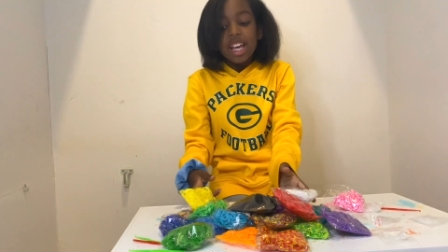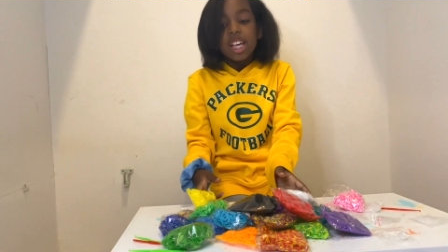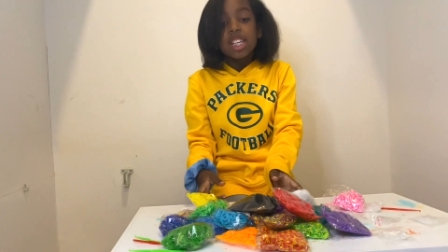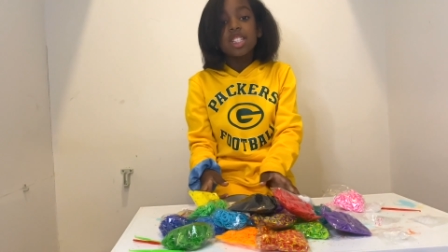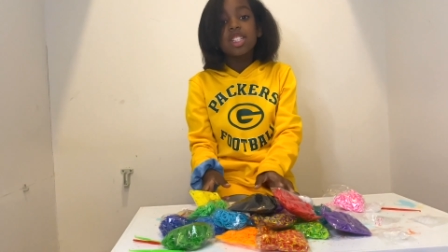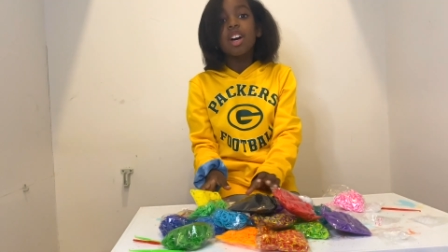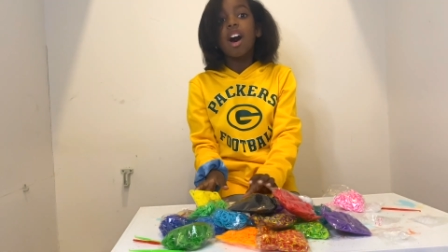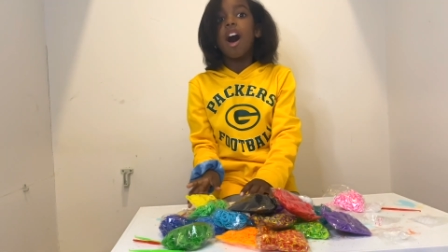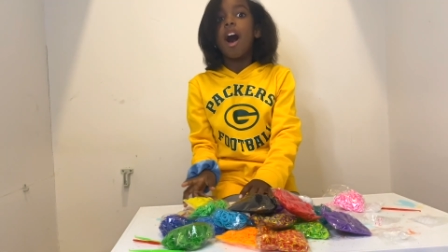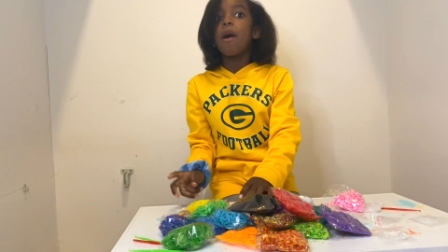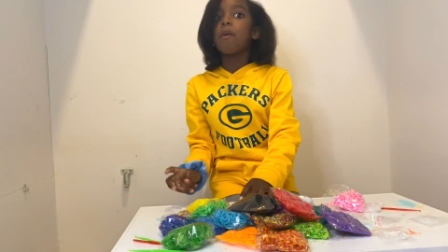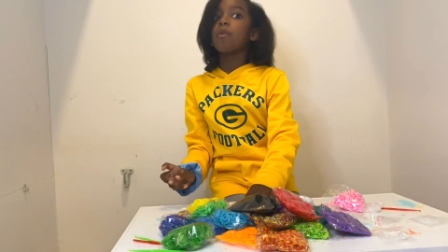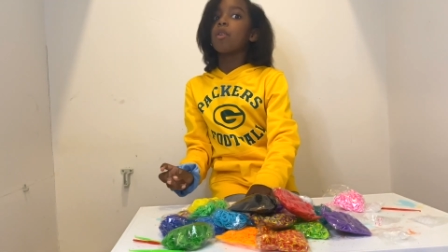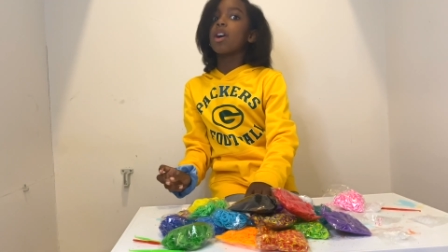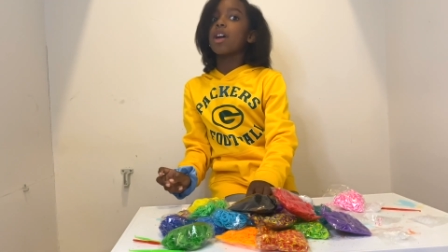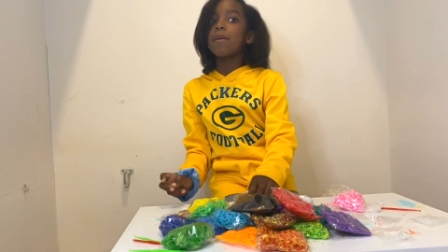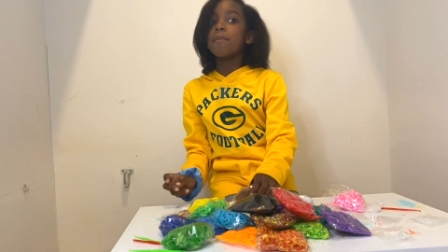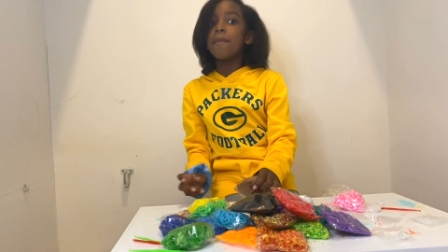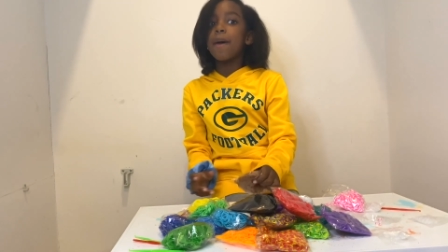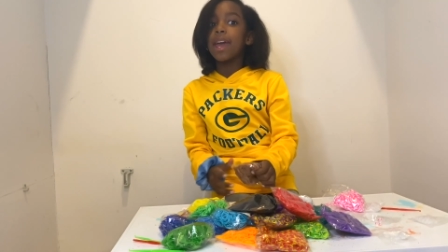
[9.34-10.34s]
so I'm
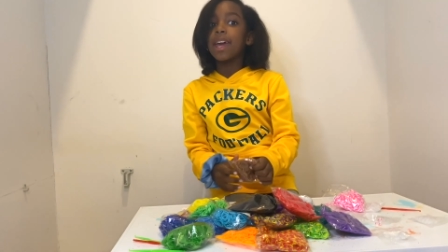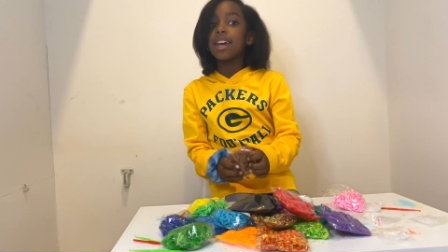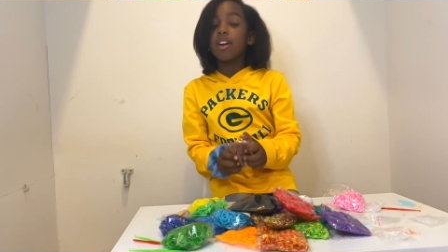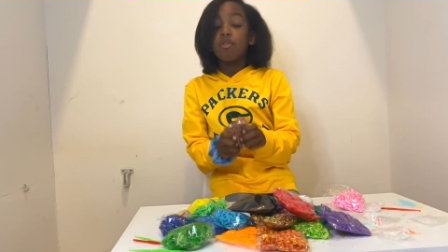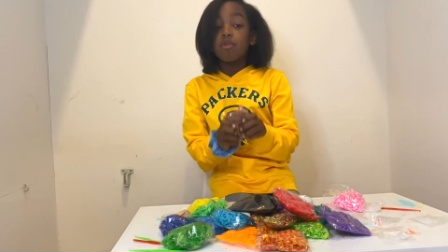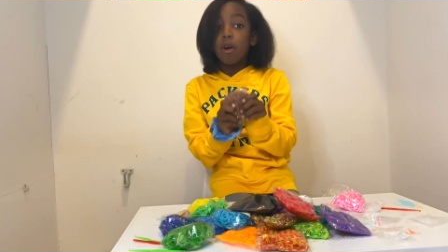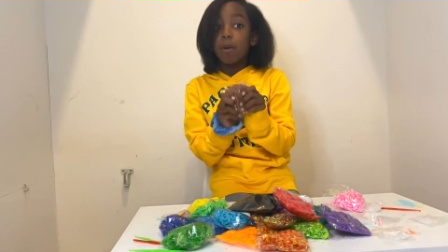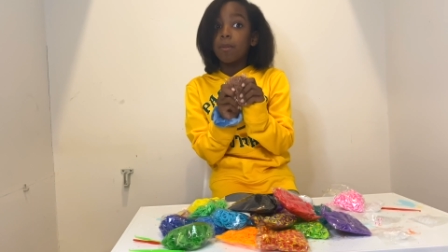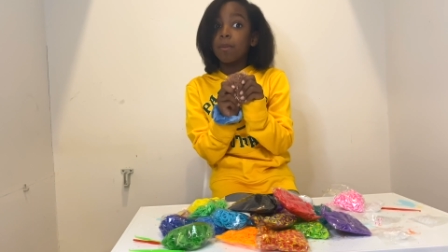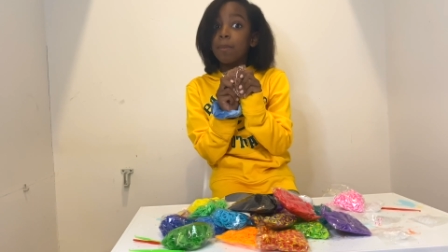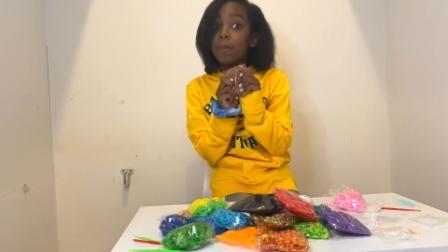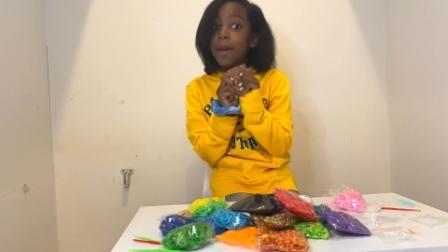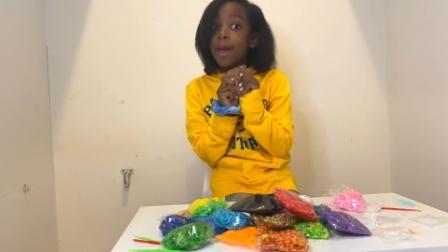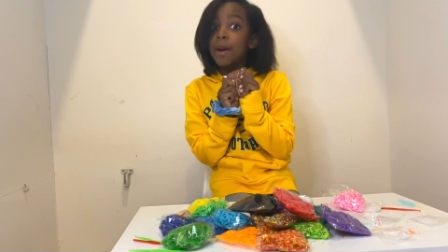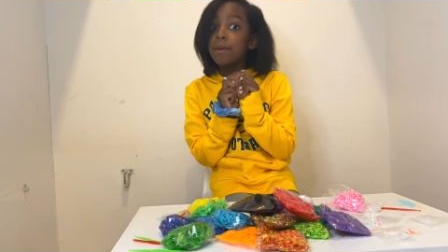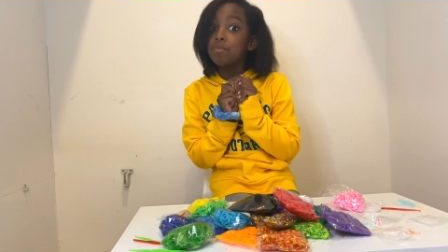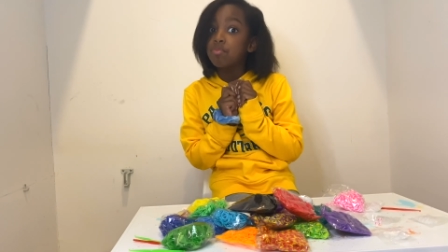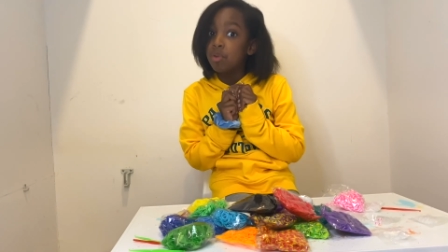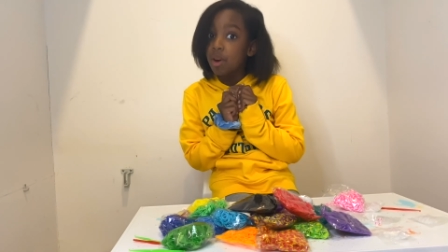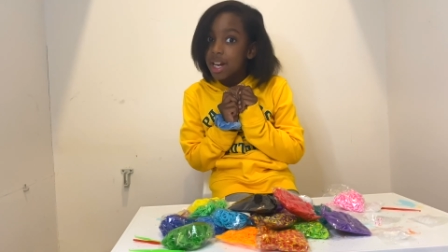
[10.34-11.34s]
going to make rubber
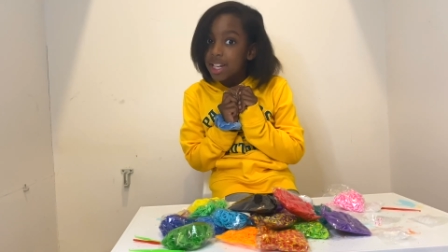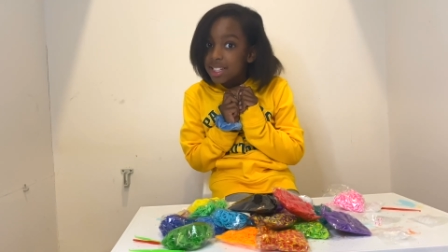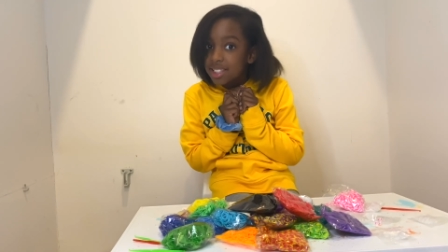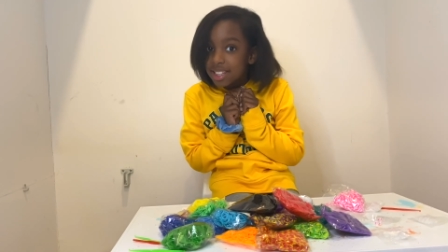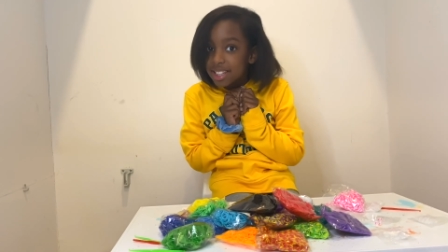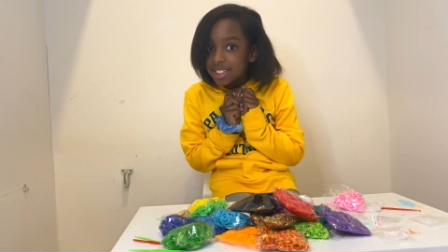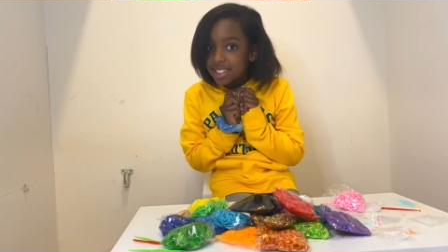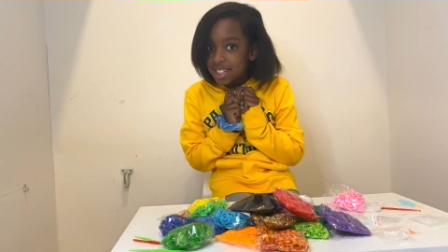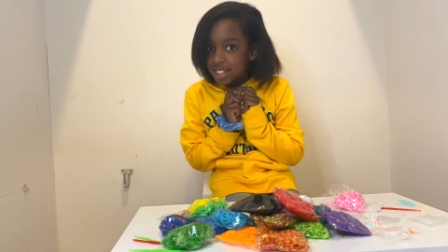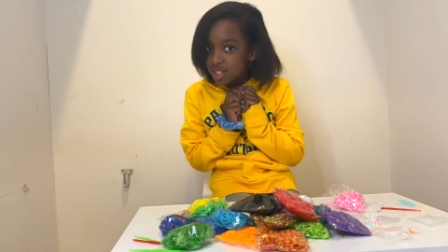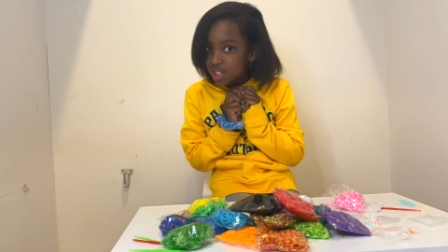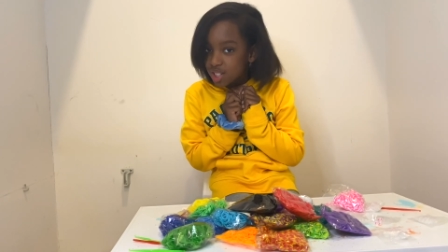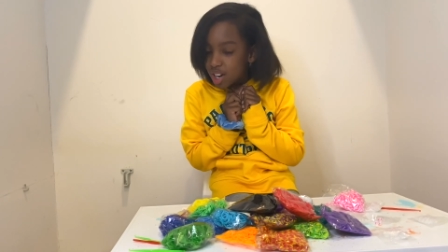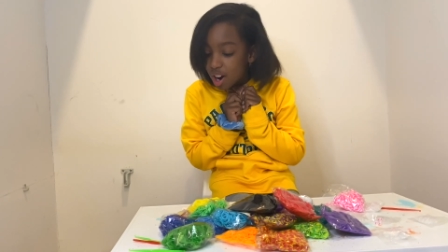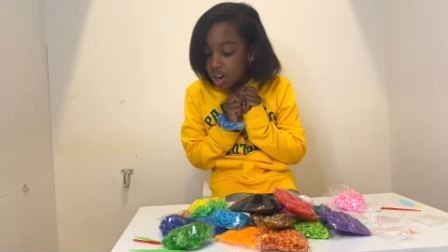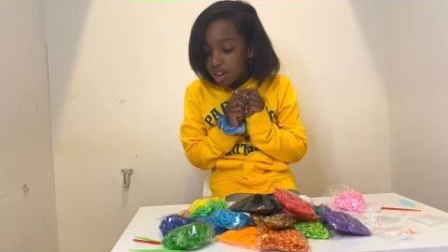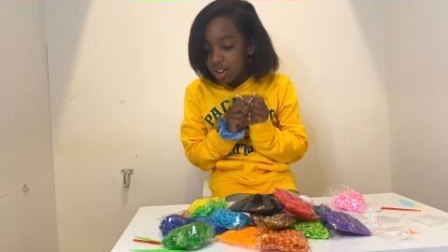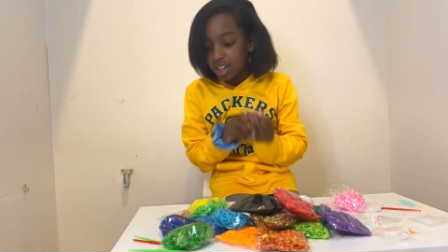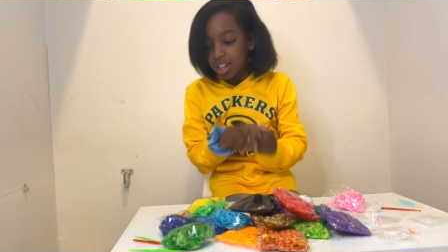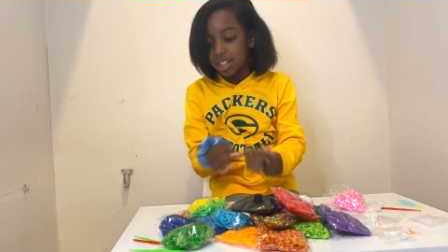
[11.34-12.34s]
band bracelets and
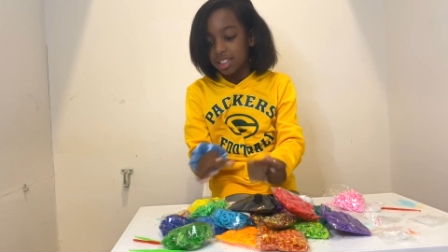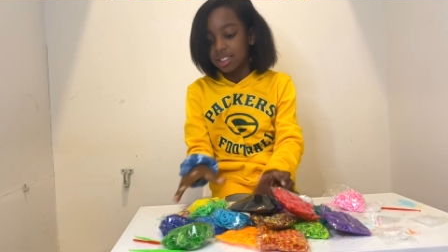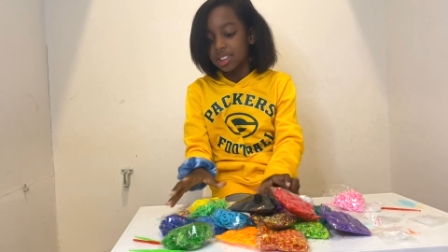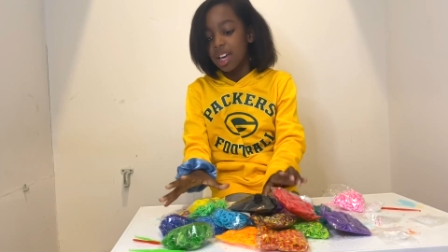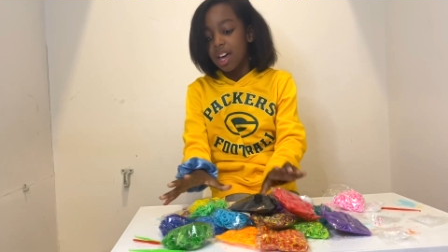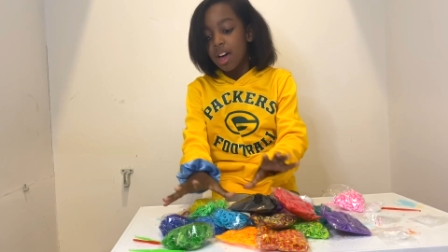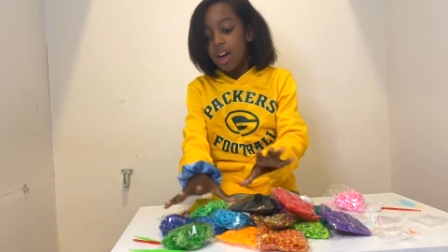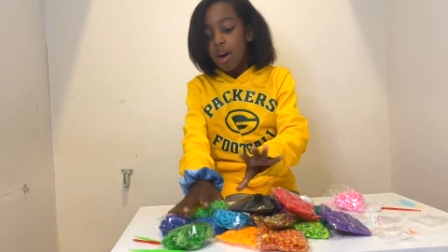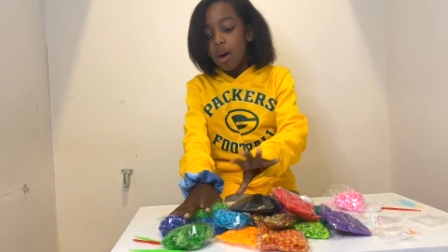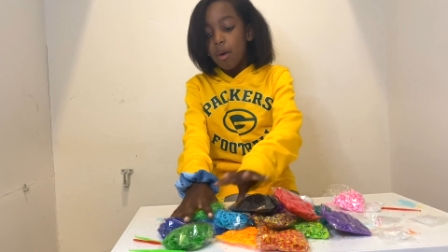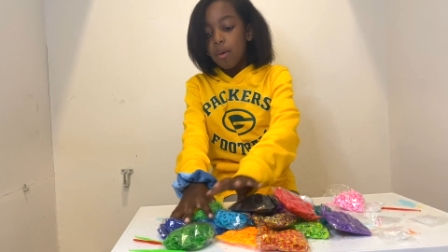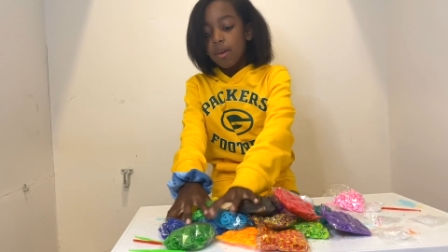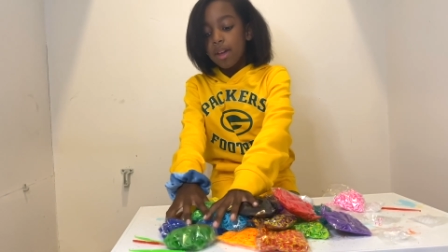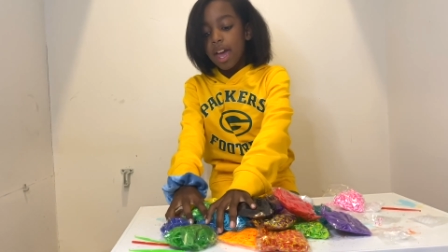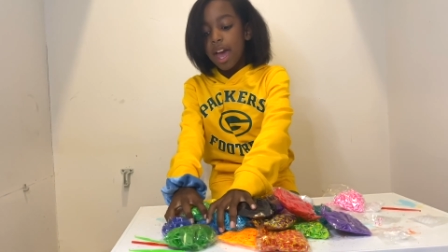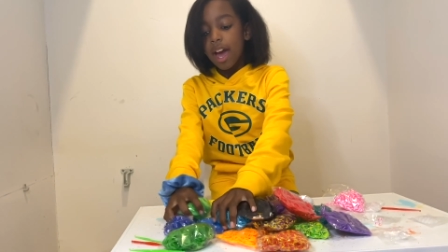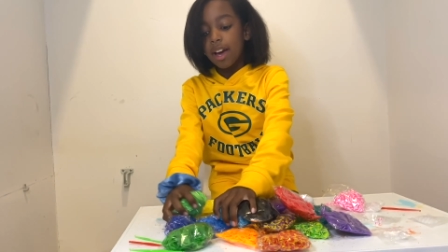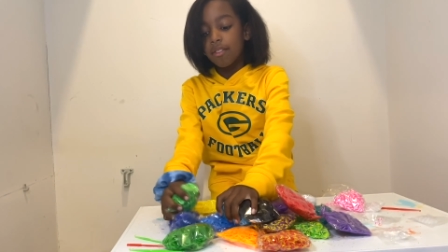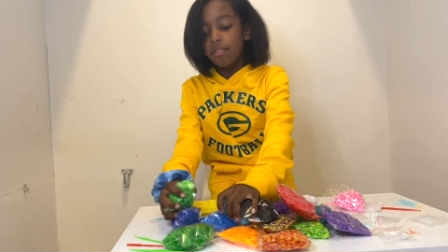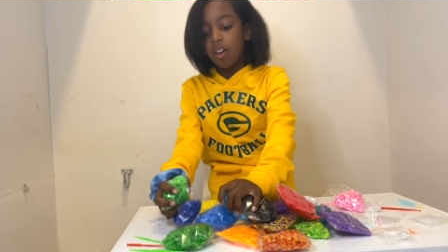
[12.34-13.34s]
chokers. We
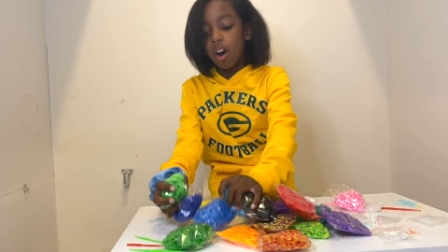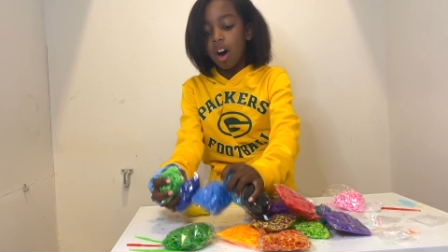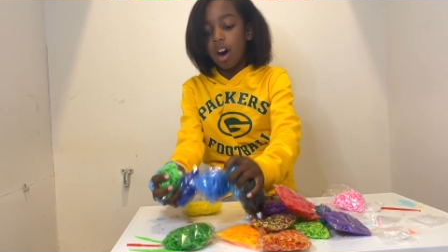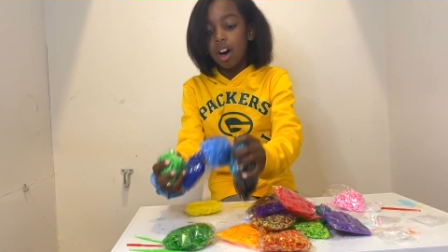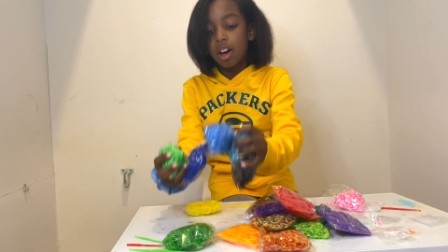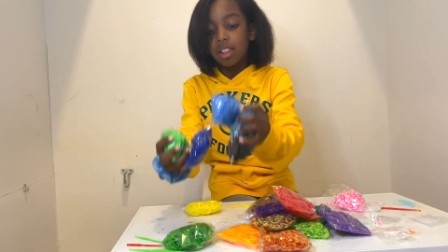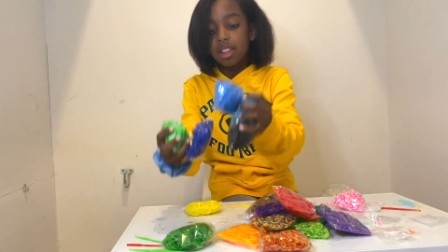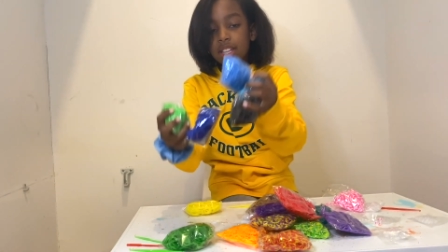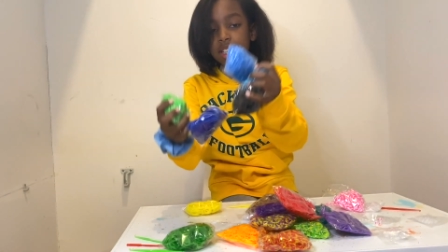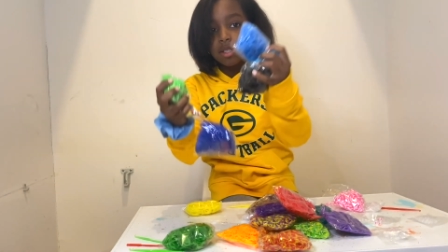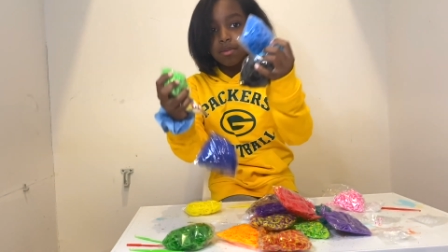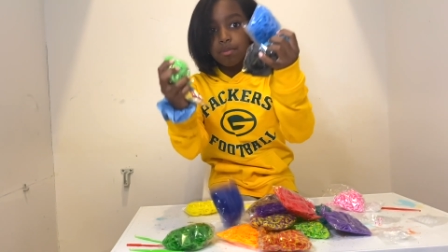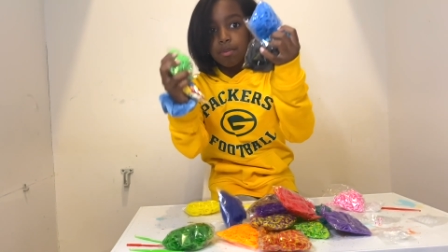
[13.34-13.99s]
have all these